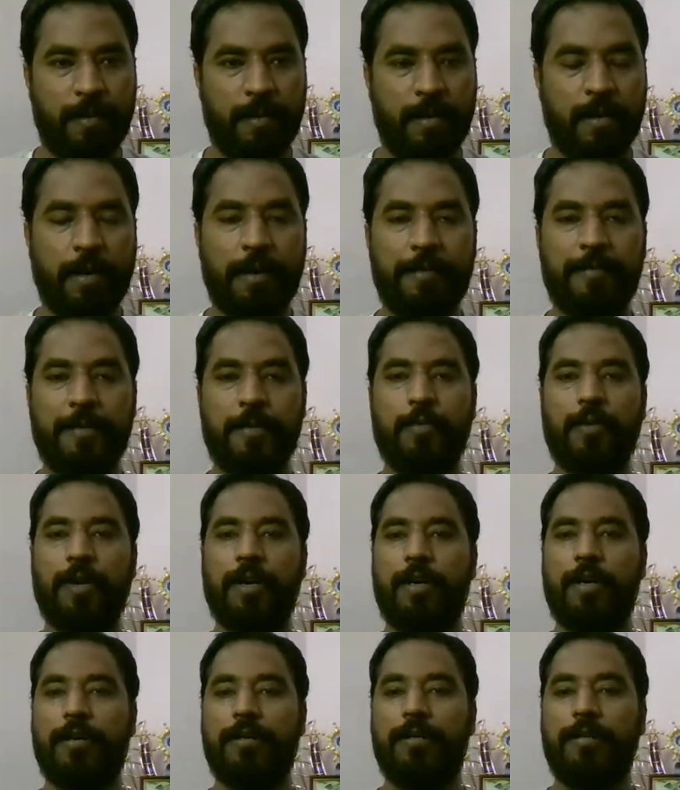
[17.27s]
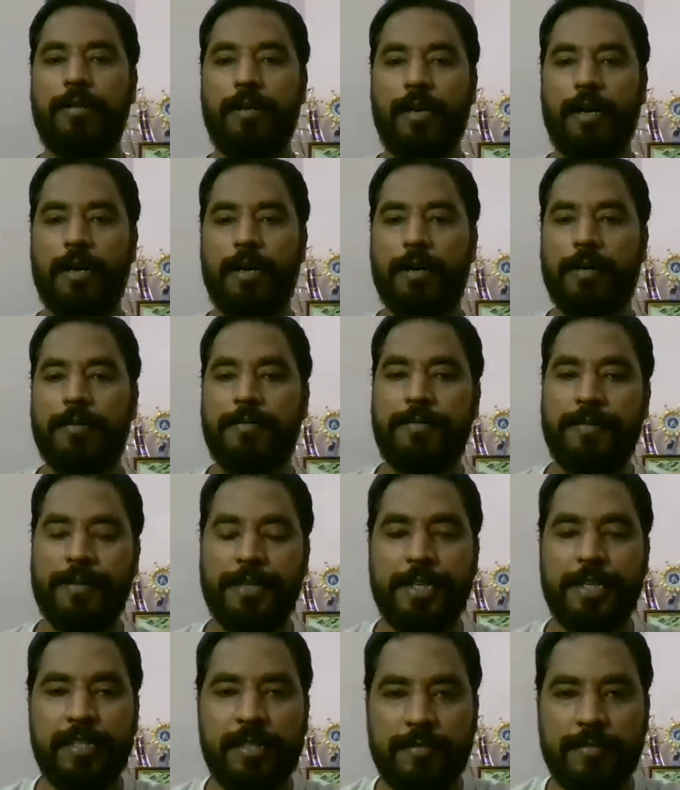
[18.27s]
everyone,
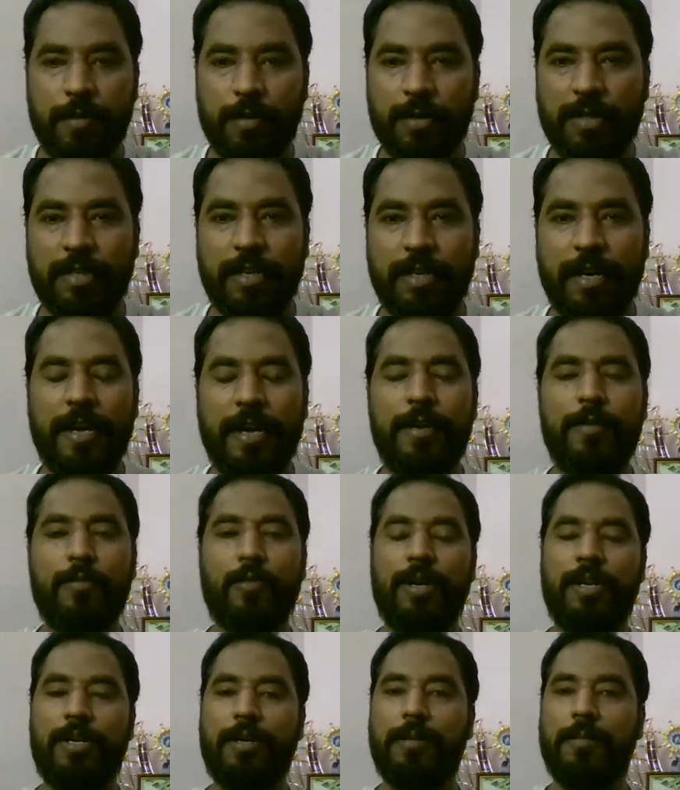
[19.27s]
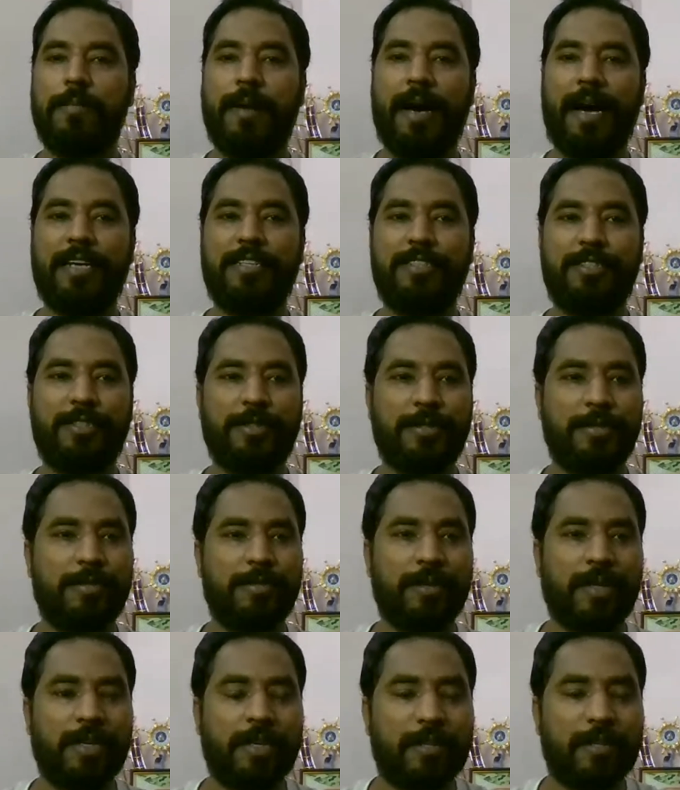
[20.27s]
greetings for the day. Welcome back
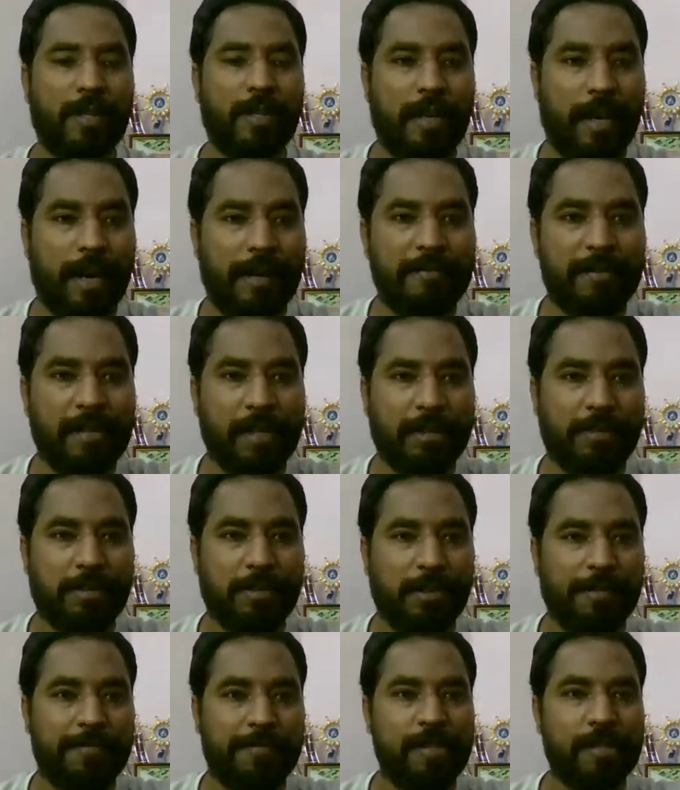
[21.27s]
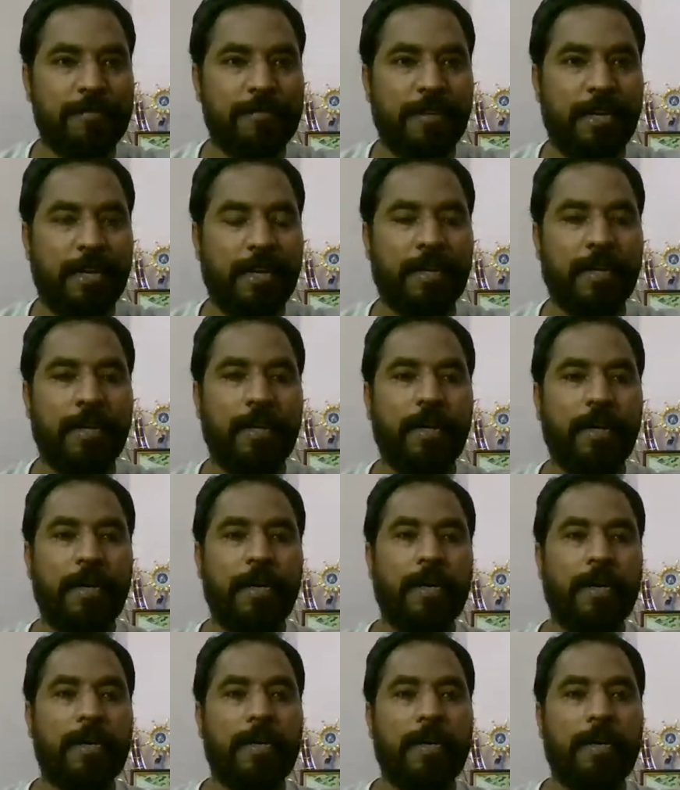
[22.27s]
to another live session of this week.
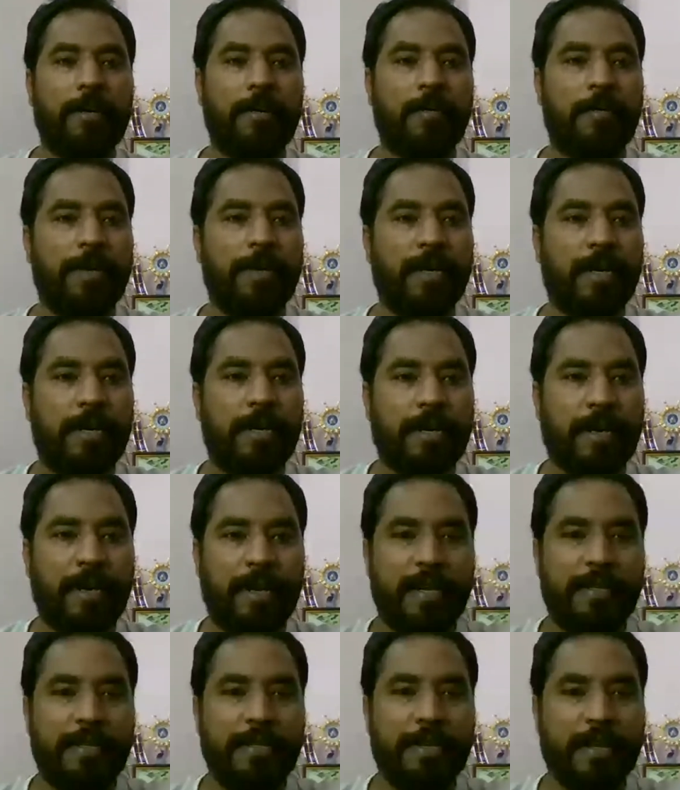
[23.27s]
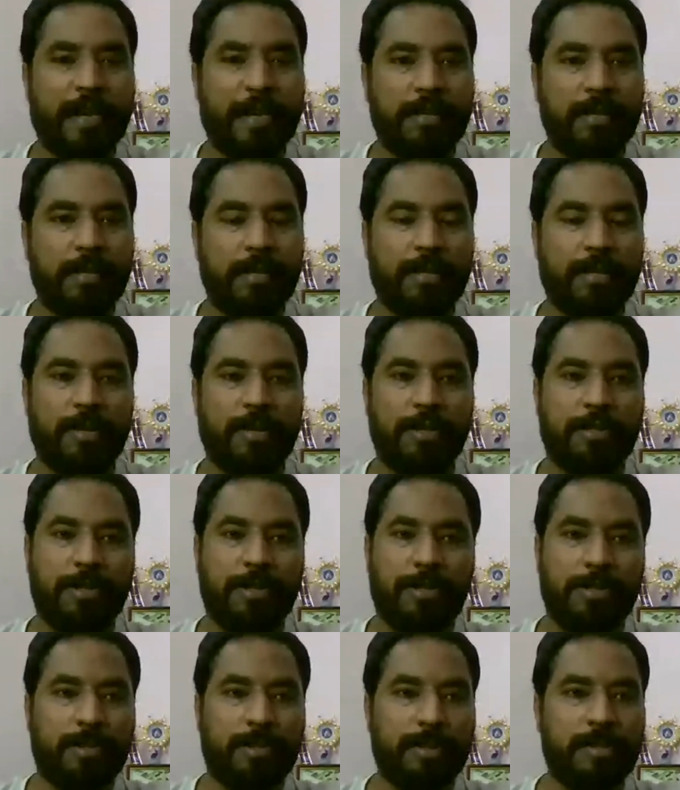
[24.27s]
We are getting together in
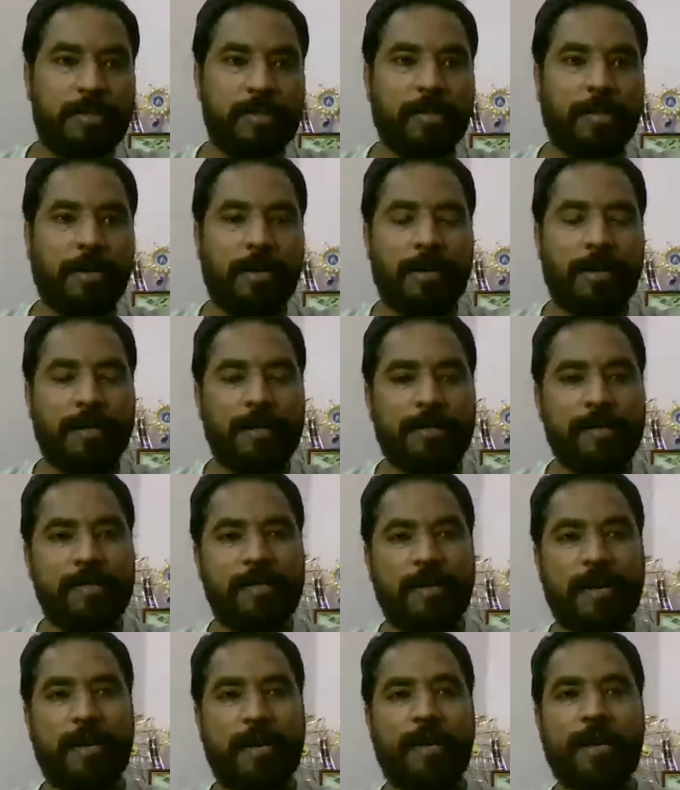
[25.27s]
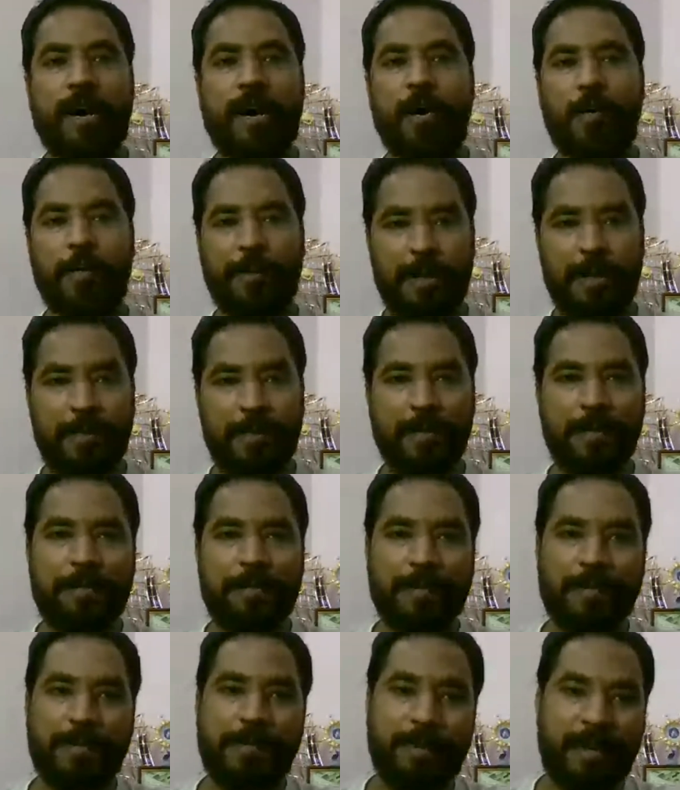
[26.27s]
order to just understand how many
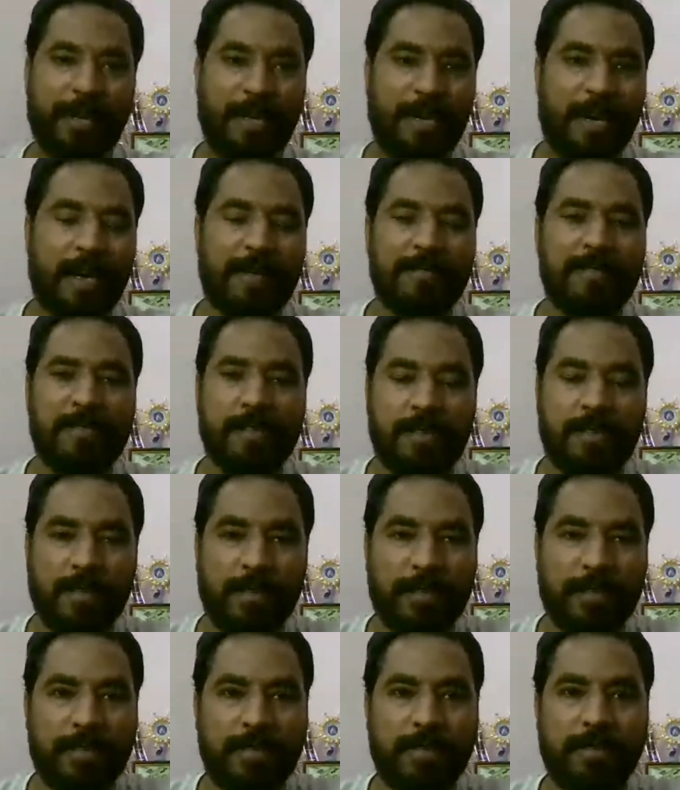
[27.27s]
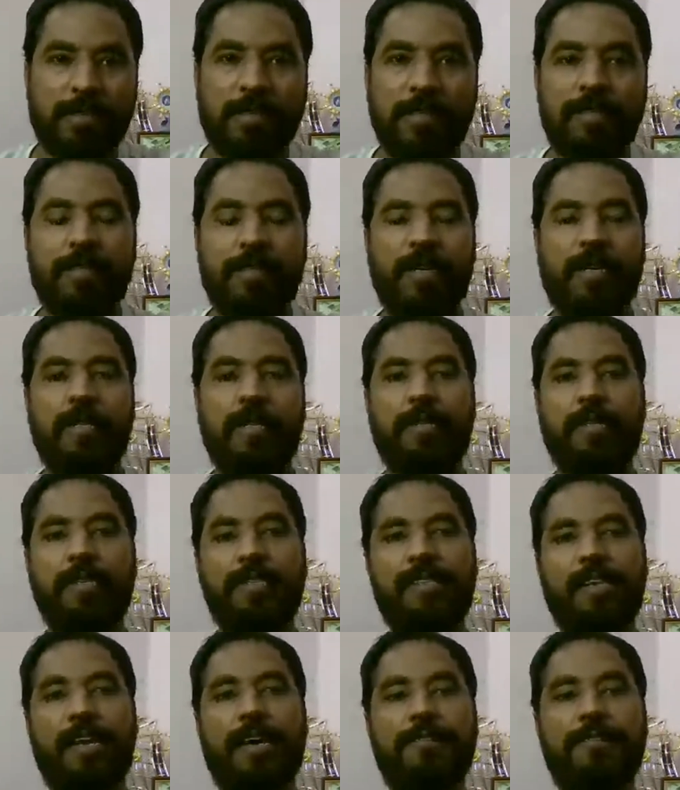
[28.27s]
people really have certain concerns, and
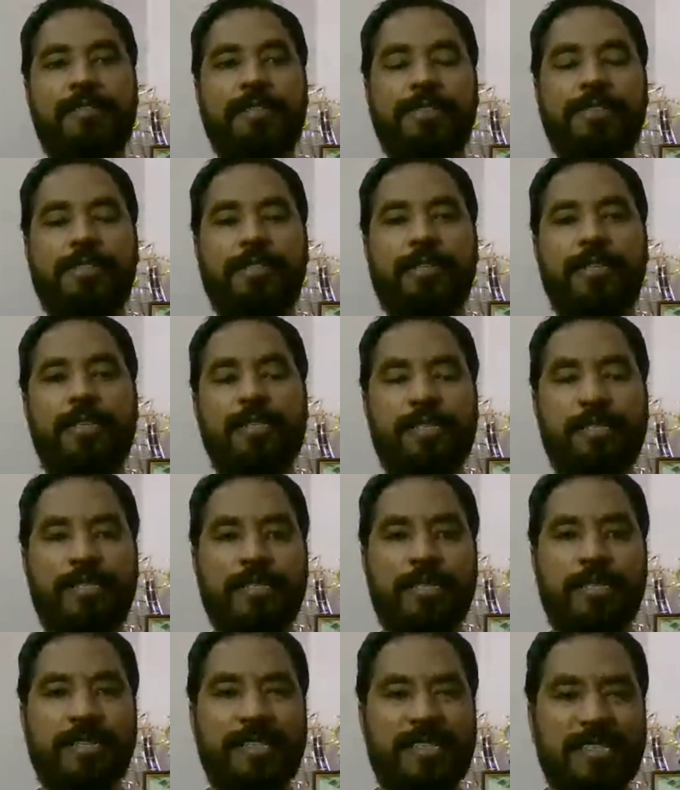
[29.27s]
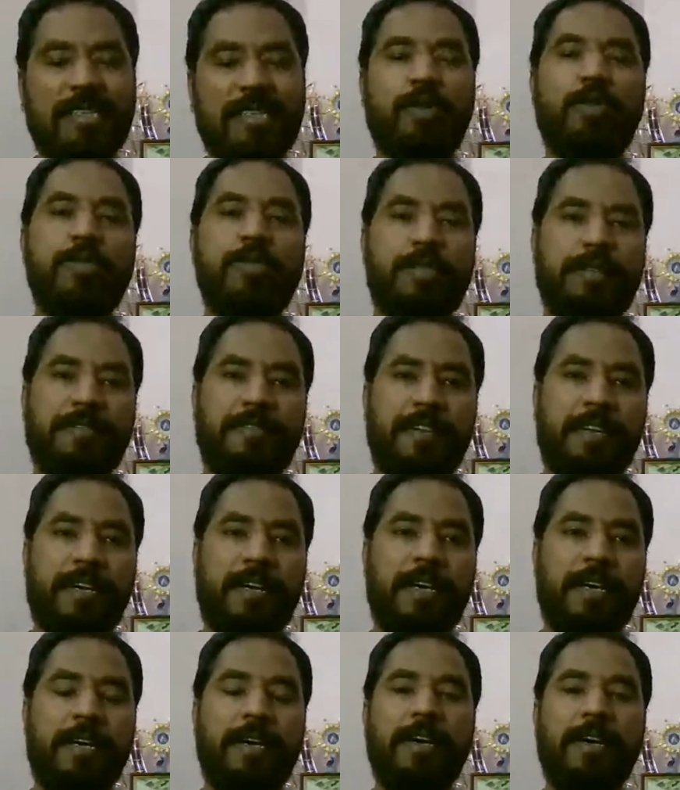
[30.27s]
this live session is
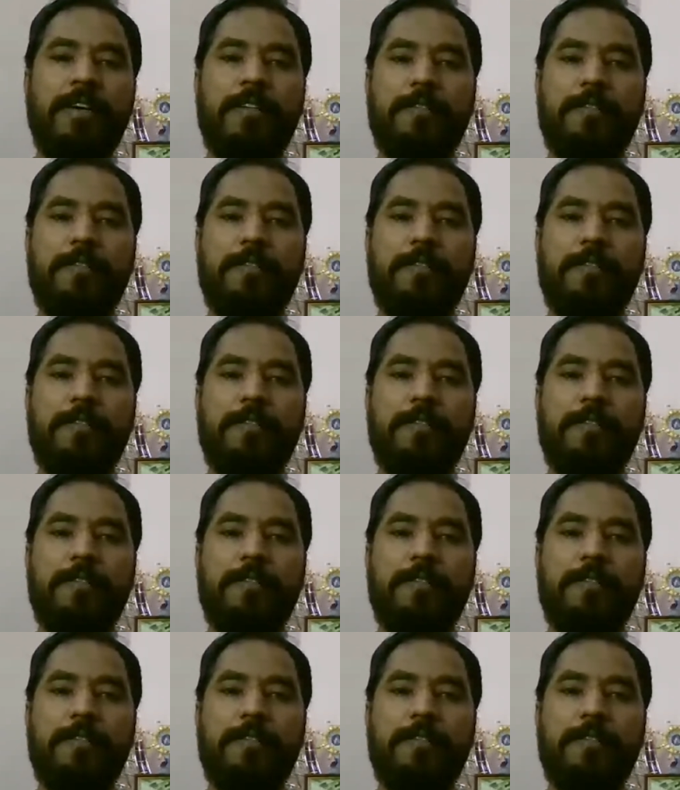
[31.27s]
exclusively